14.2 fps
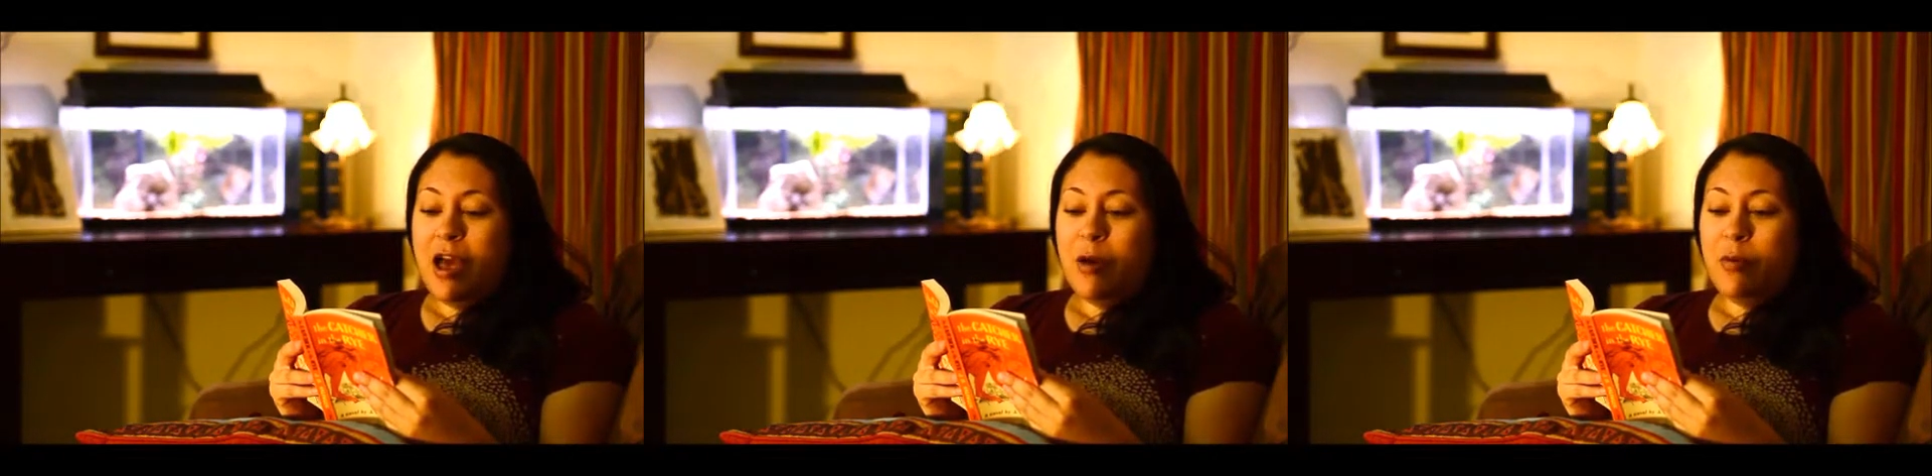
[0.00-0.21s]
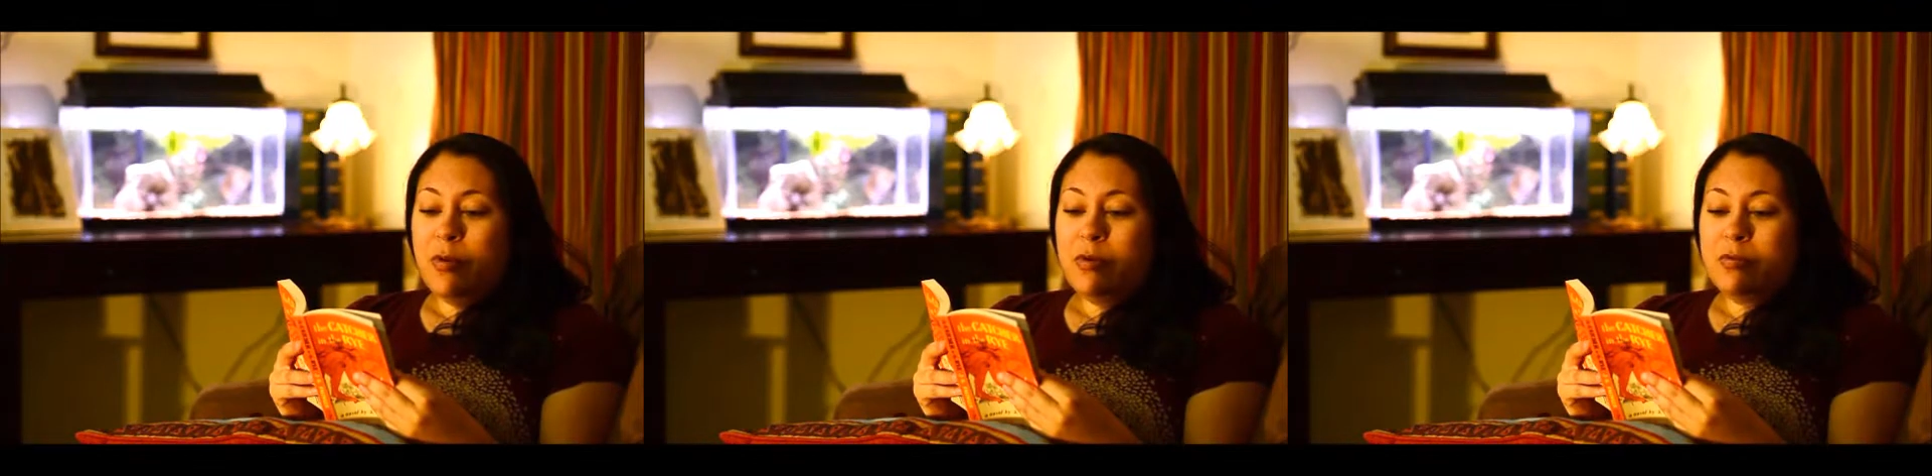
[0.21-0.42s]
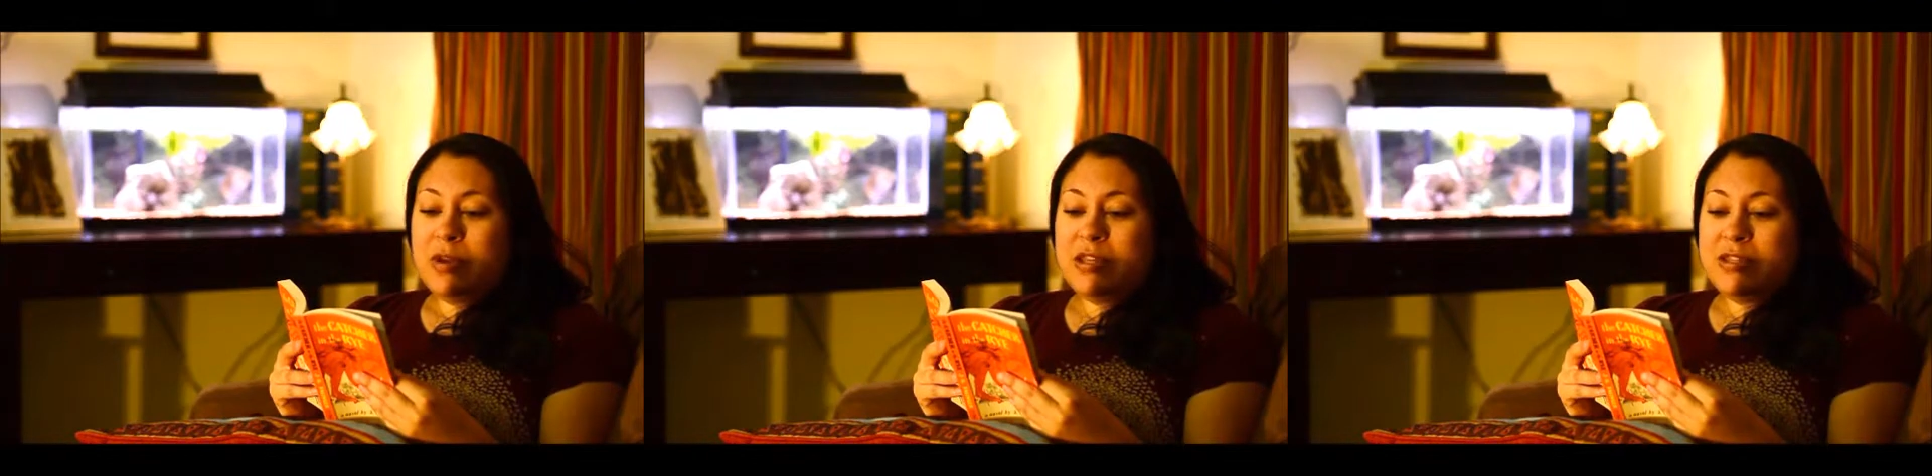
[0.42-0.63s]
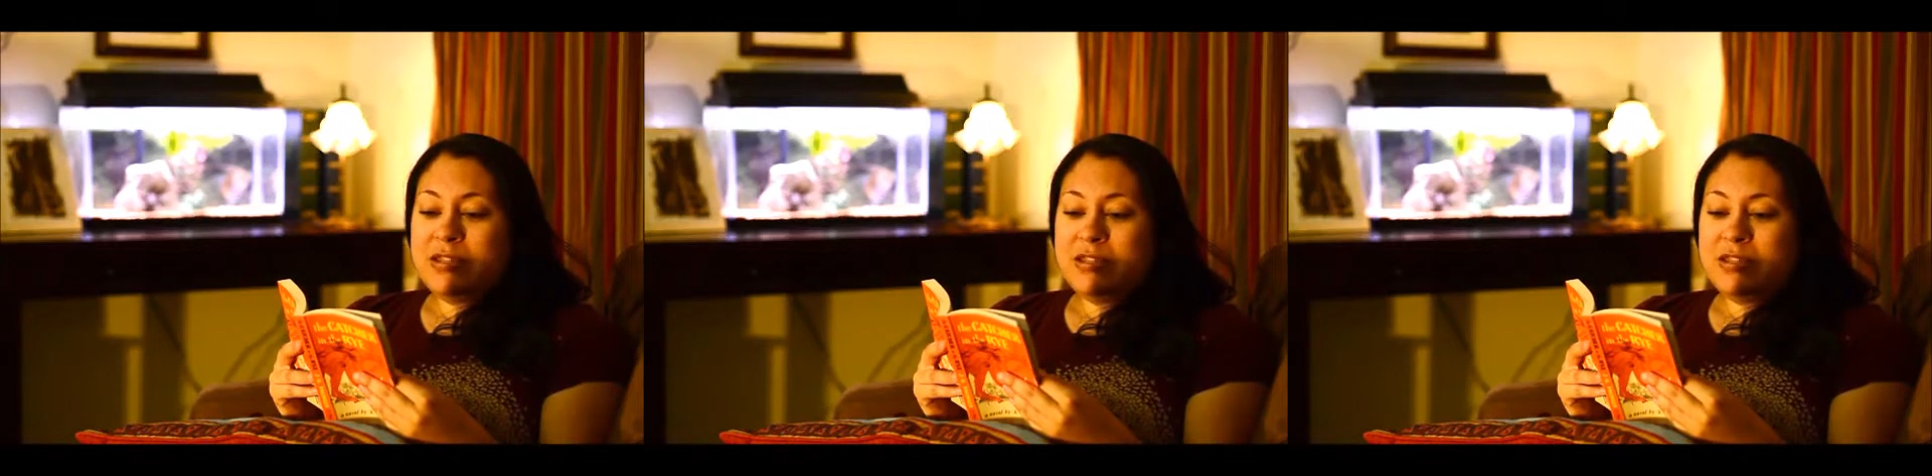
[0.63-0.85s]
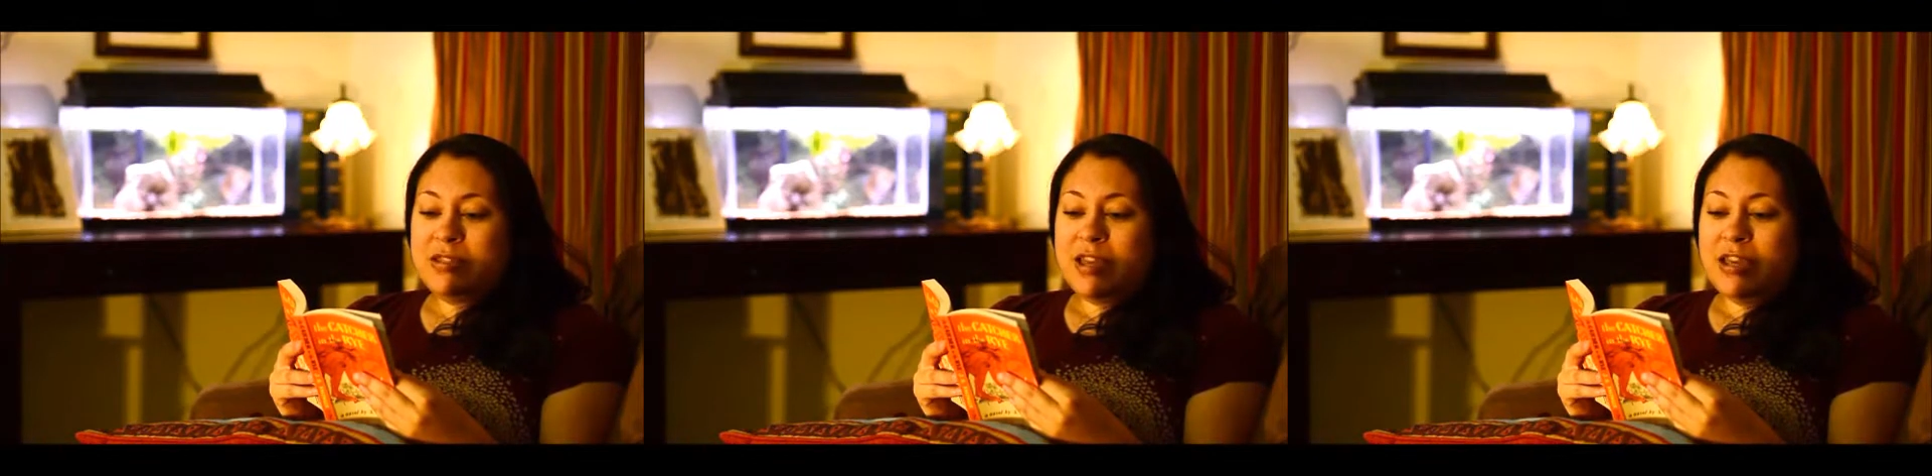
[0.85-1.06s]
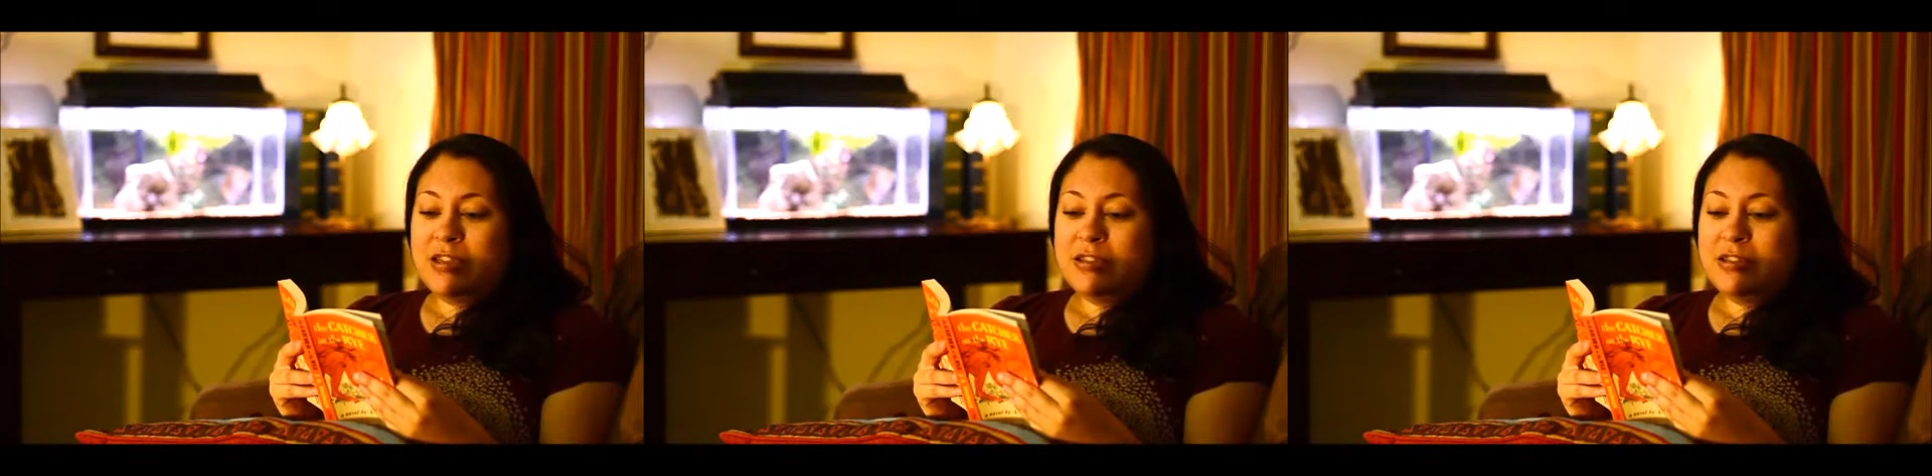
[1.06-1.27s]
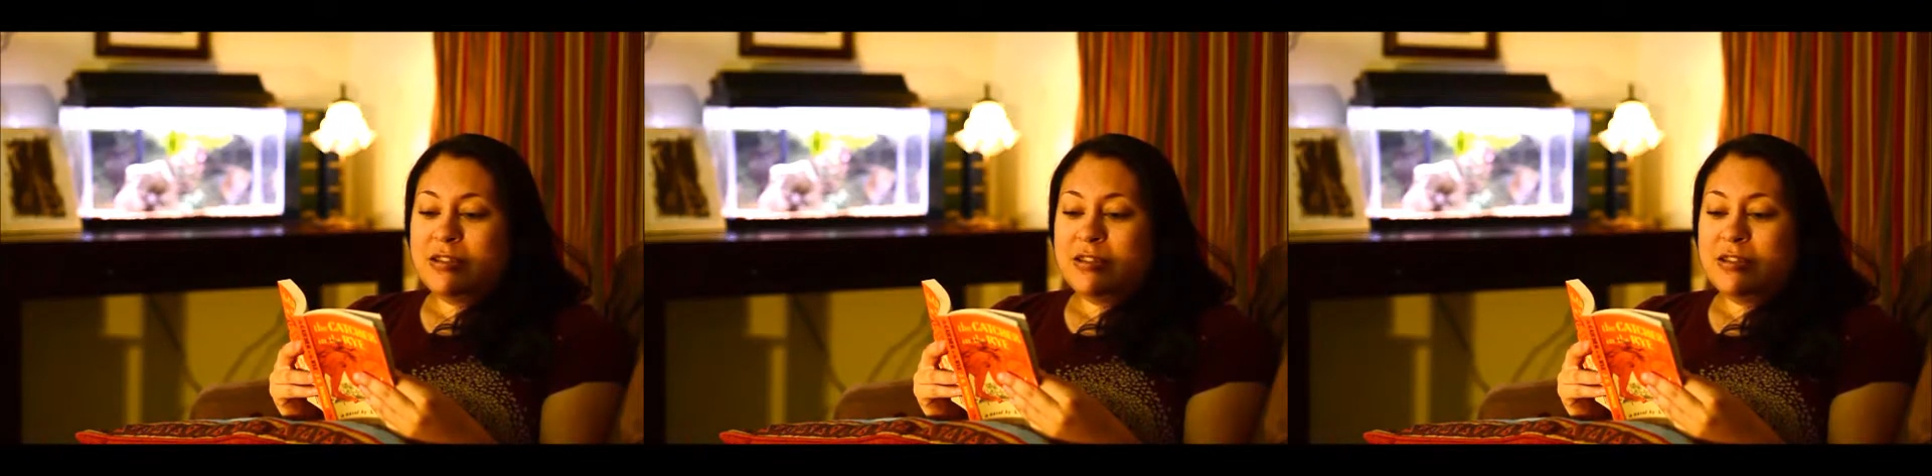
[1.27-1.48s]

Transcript: I wanted racing skates.